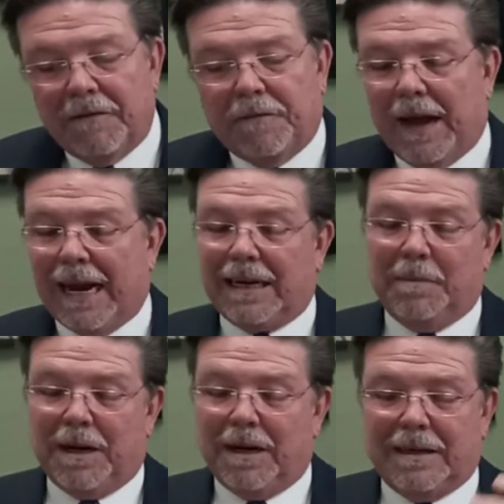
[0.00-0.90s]
In fact,
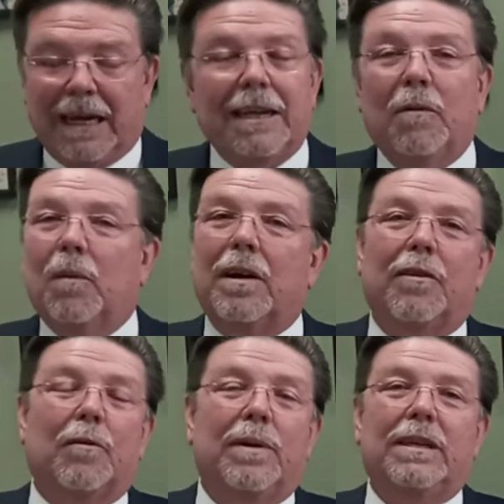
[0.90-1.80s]
I'm going to tell you one
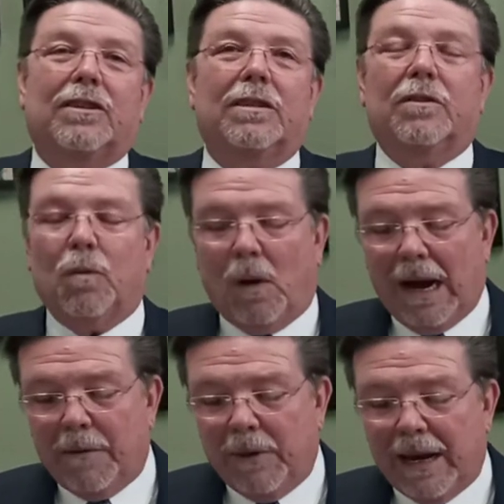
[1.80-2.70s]
of the reasons
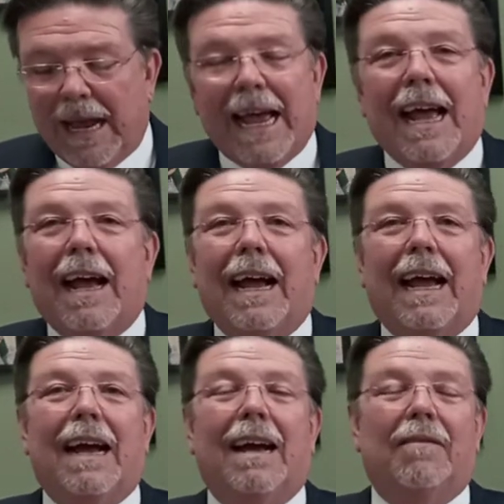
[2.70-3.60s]
why we
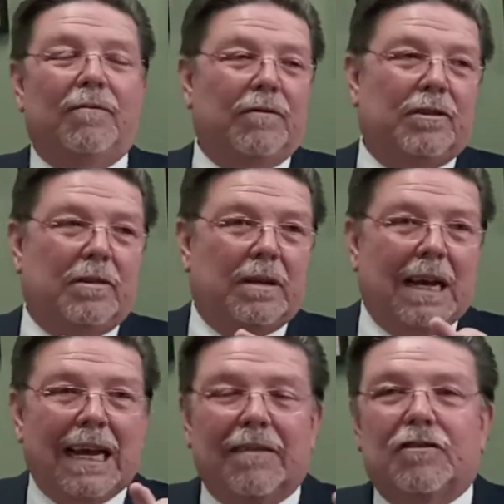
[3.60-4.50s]
have
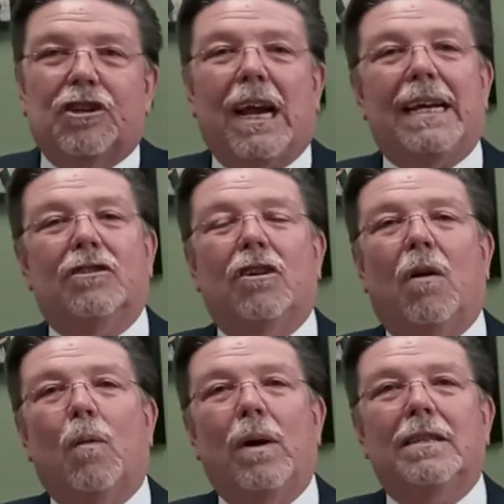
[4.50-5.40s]
kind of changed
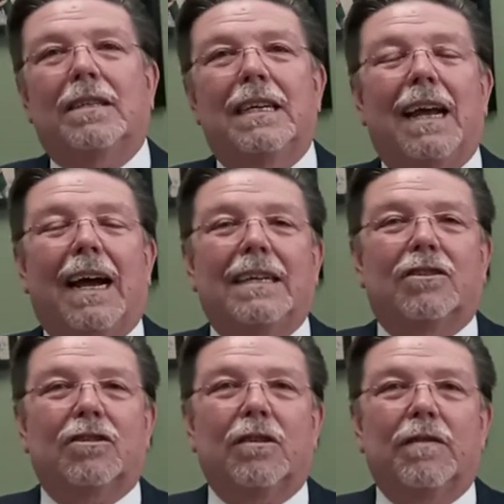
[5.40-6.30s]
our Wednesday night
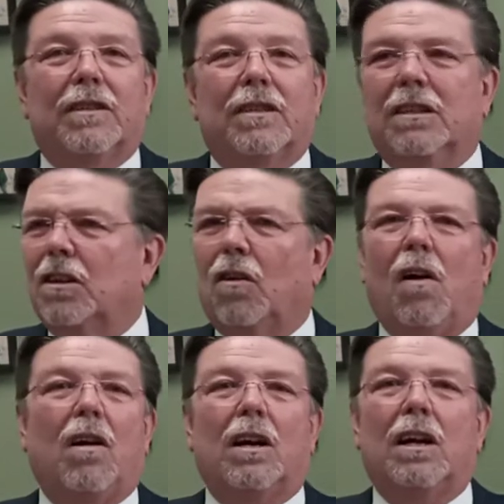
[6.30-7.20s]
services
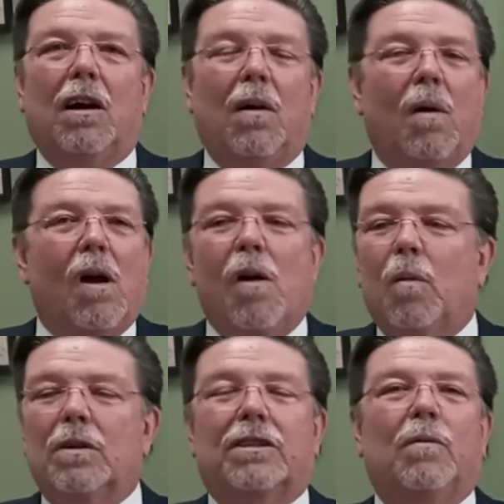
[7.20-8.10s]
long ago
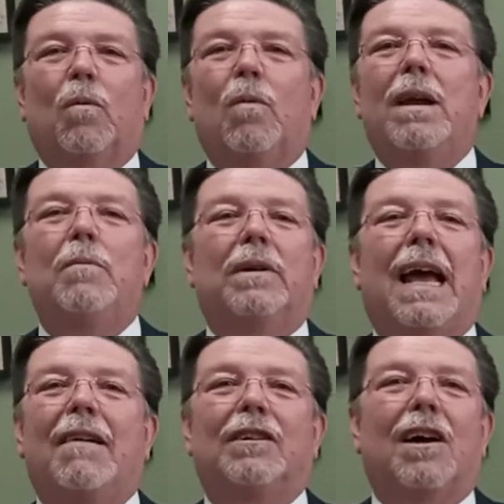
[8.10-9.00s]
was that we would
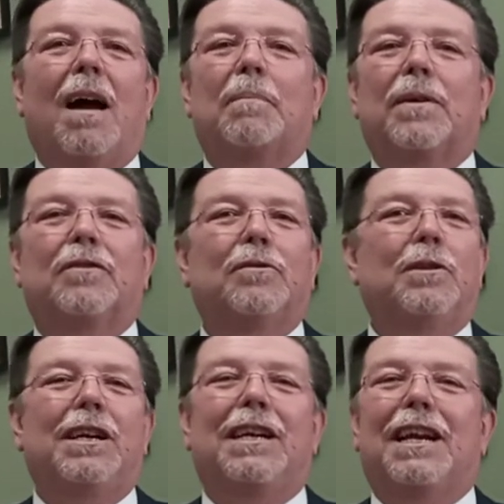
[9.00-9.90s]
have an
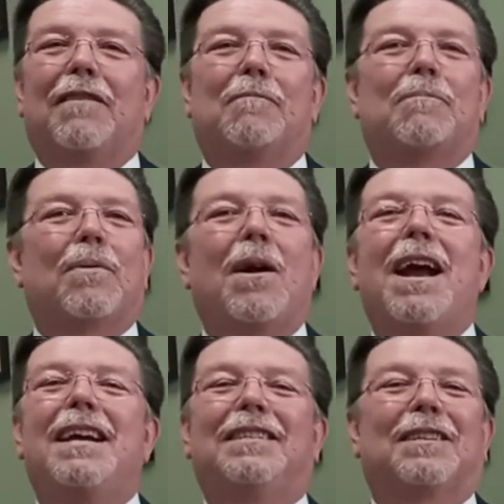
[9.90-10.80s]
opportunity to give
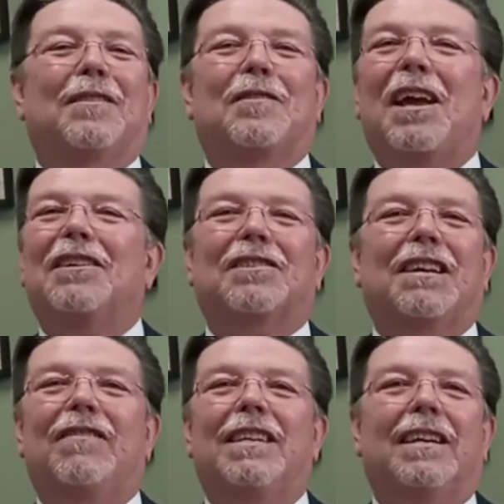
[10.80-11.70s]
praise and
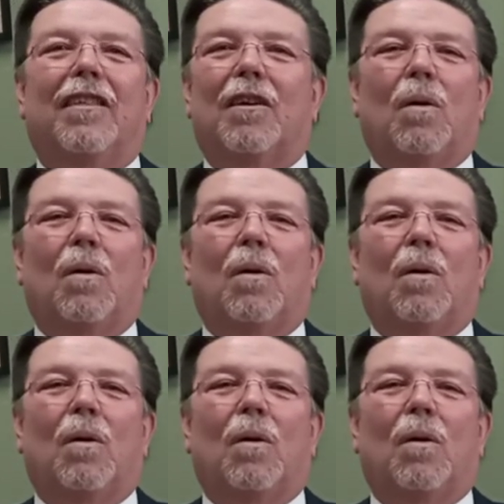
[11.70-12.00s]
thanksgiving unto the